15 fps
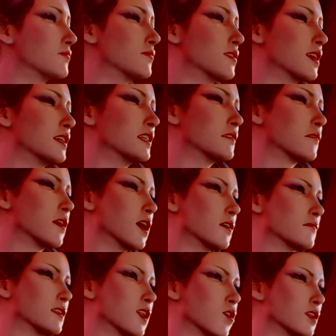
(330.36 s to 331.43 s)
His
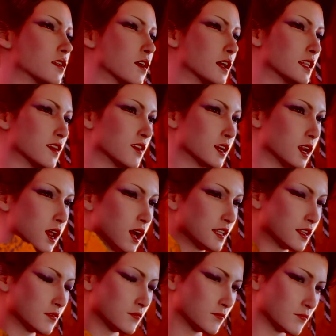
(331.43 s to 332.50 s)
palm told quite the
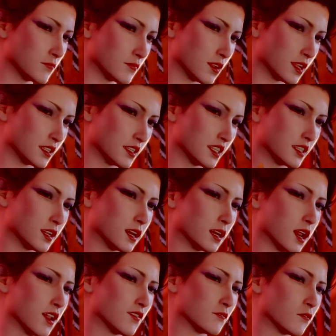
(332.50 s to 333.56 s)
tale. He's cheated
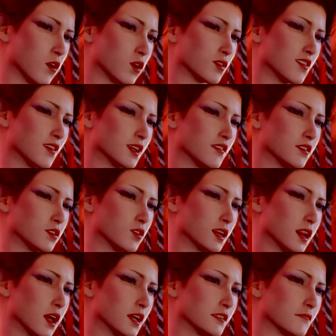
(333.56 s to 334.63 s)
death more than a few
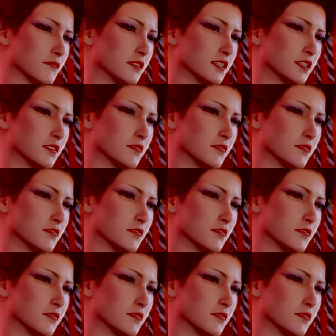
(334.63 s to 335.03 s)
times